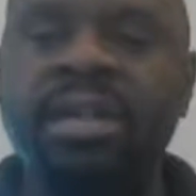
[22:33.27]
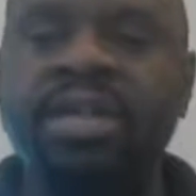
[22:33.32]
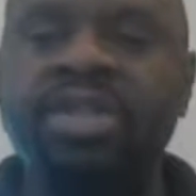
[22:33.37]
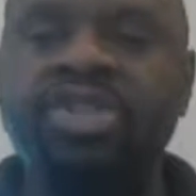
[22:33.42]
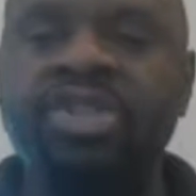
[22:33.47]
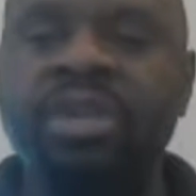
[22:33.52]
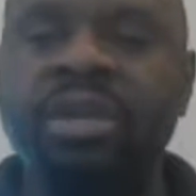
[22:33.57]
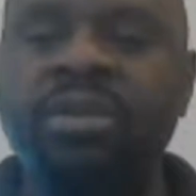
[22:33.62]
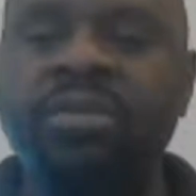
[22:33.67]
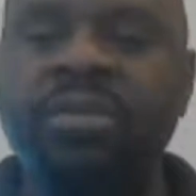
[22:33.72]

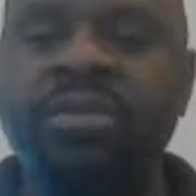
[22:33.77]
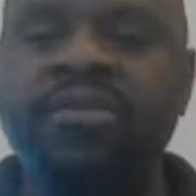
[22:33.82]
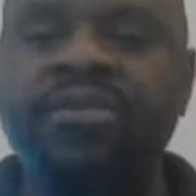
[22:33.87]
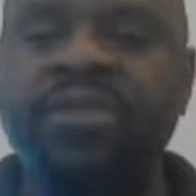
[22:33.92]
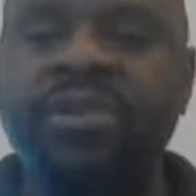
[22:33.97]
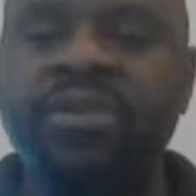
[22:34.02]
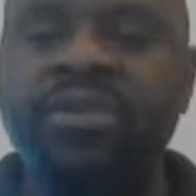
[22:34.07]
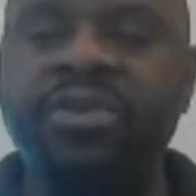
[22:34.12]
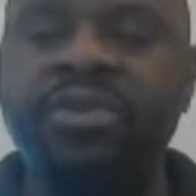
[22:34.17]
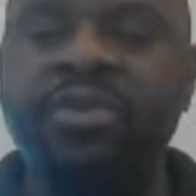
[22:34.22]
King
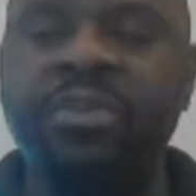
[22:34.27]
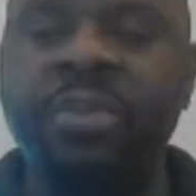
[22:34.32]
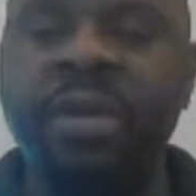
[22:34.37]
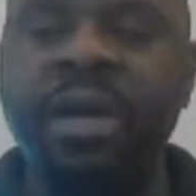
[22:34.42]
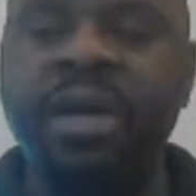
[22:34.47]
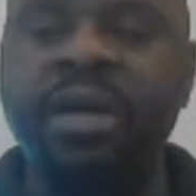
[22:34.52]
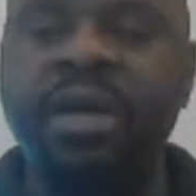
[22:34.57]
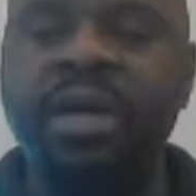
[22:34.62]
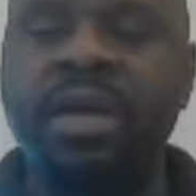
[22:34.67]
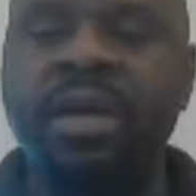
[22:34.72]
initially
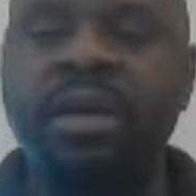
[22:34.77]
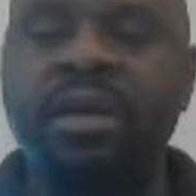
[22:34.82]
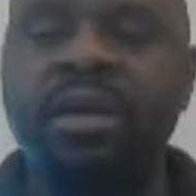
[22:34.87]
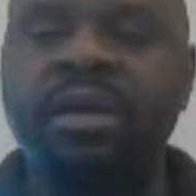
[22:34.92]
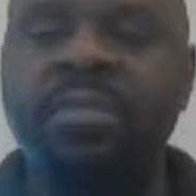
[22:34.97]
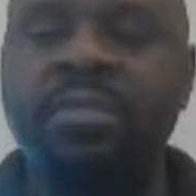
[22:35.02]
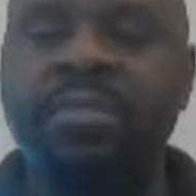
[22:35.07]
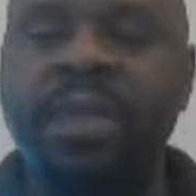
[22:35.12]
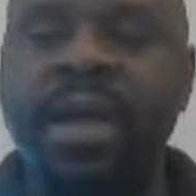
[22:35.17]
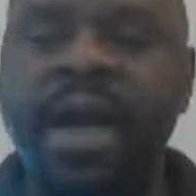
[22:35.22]
refused, but
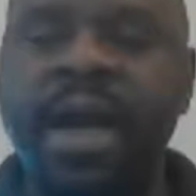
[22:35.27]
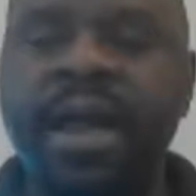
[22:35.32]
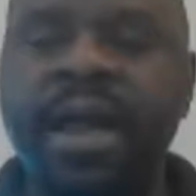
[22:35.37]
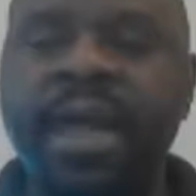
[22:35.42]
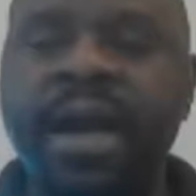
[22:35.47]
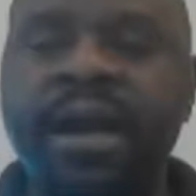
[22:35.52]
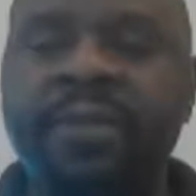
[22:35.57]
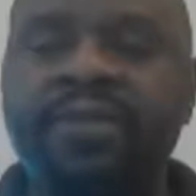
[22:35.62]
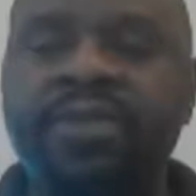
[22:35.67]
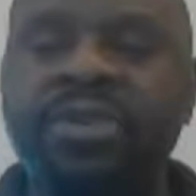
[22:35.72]

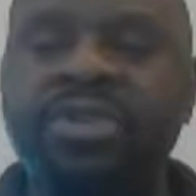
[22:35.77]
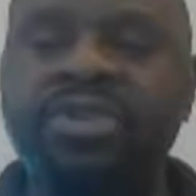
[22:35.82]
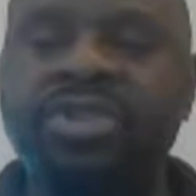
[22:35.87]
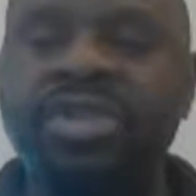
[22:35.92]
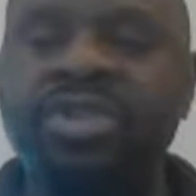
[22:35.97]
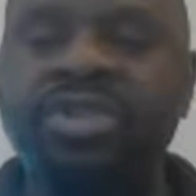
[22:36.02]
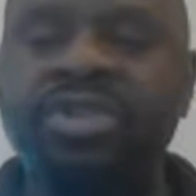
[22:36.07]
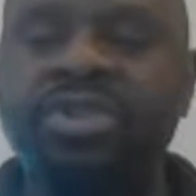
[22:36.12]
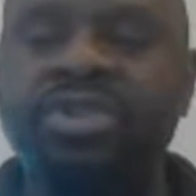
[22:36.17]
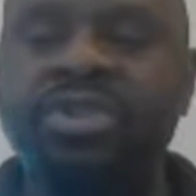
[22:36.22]
complied
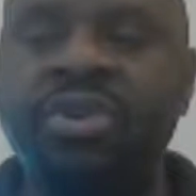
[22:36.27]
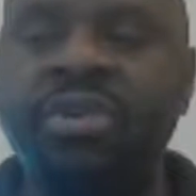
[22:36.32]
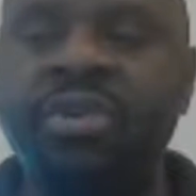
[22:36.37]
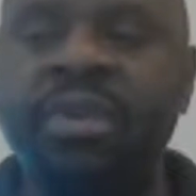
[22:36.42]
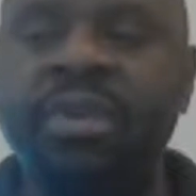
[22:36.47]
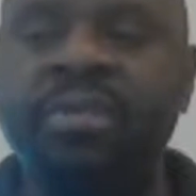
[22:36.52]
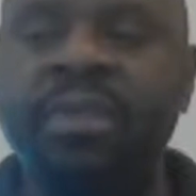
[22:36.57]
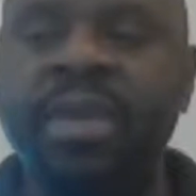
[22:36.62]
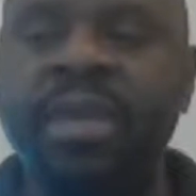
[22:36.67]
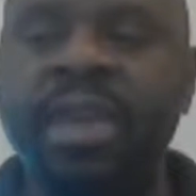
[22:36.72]
after his teacher
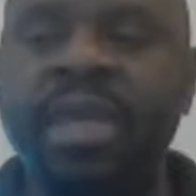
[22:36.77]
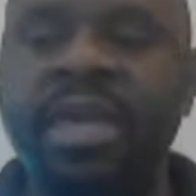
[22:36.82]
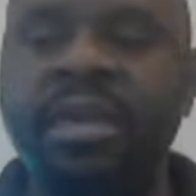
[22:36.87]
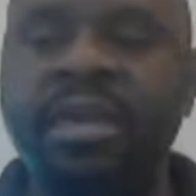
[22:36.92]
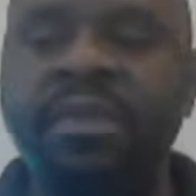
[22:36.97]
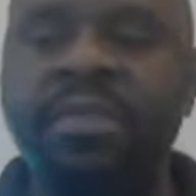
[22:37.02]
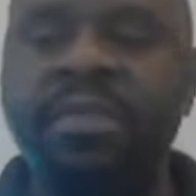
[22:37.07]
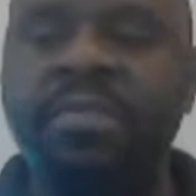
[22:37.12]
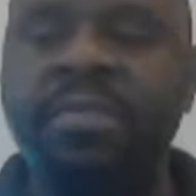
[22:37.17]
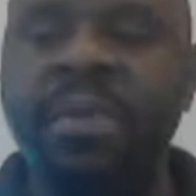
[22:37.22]
told him
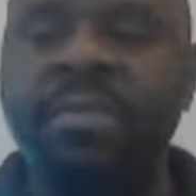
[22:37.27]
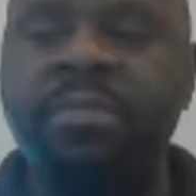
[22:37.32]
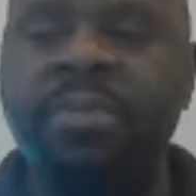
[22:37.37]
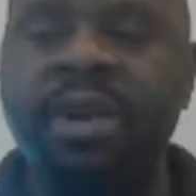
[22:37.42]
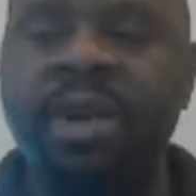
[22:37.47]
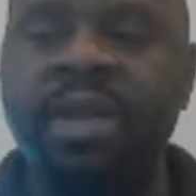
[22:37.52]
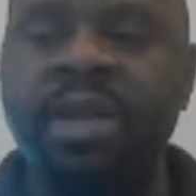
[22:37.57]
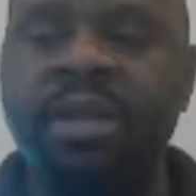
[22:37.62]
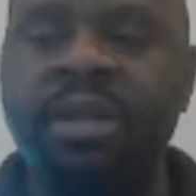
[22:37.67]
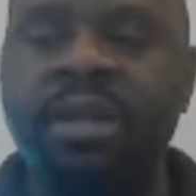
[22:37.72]
that he would be
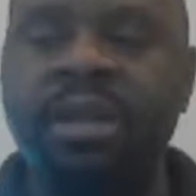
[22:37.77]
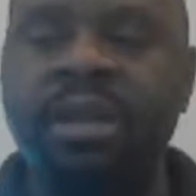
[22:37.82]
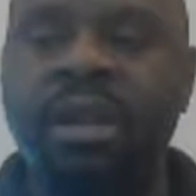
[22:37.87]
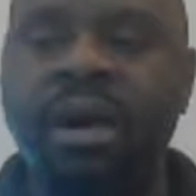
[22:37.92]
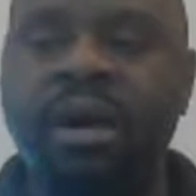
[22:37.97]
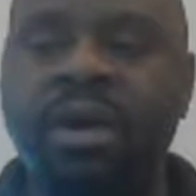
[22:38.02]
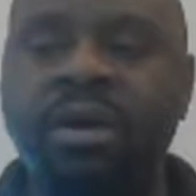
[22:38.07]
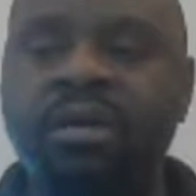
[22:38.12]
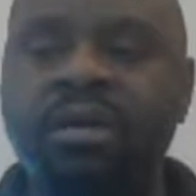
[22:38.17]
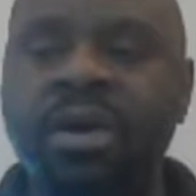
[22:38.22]
breaking the
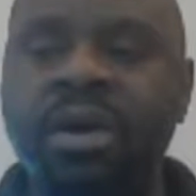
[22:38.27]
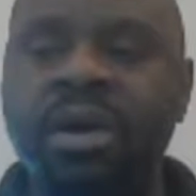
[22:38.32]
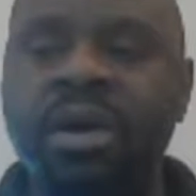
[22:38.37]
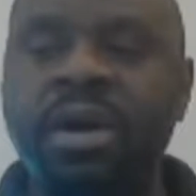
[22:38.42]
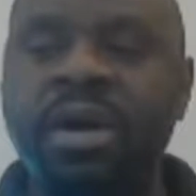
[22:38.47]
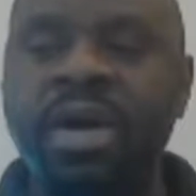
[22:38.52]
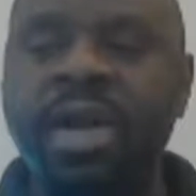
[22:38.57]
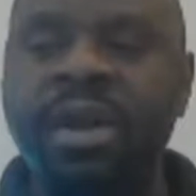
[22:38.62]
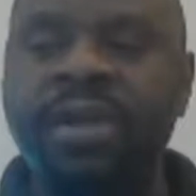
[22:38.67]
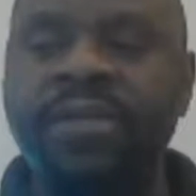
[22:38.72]
law
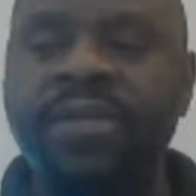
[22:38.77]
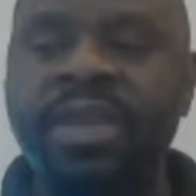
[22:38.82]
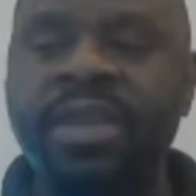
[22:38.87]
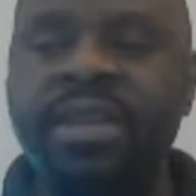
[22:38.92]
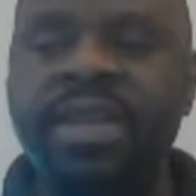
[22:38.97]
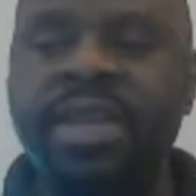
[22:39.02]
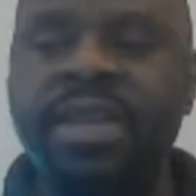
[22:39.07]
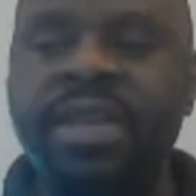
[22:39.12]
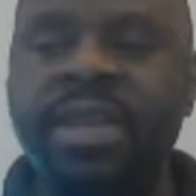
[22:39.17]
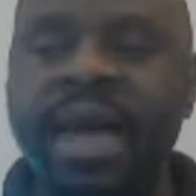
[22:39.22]
if
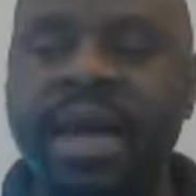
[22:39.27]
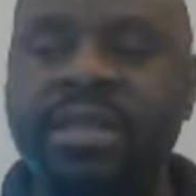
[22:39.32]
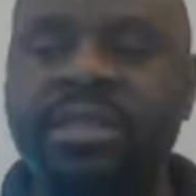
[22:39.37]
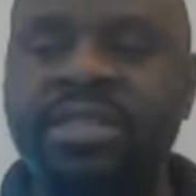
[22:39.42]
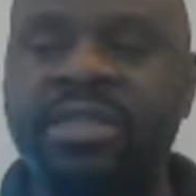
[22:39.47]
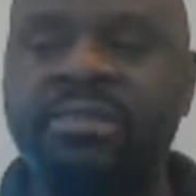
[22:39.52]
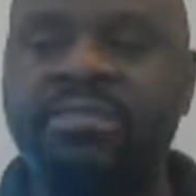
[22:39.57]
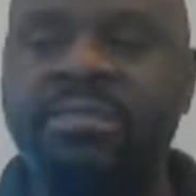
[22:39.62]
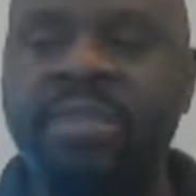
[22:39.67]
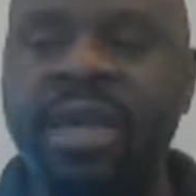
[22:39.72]
he did not
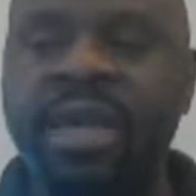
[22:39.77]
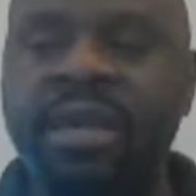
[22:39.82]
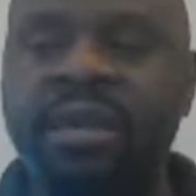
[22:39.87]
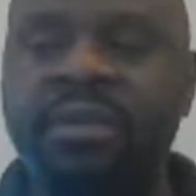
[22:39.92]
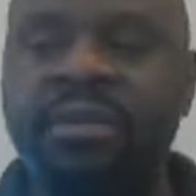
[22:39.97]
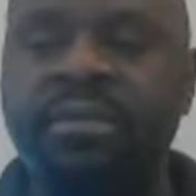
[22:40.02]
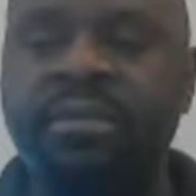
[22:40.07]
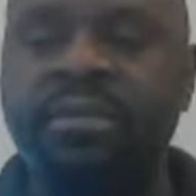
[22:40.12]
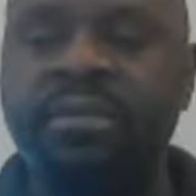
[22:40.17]
submit.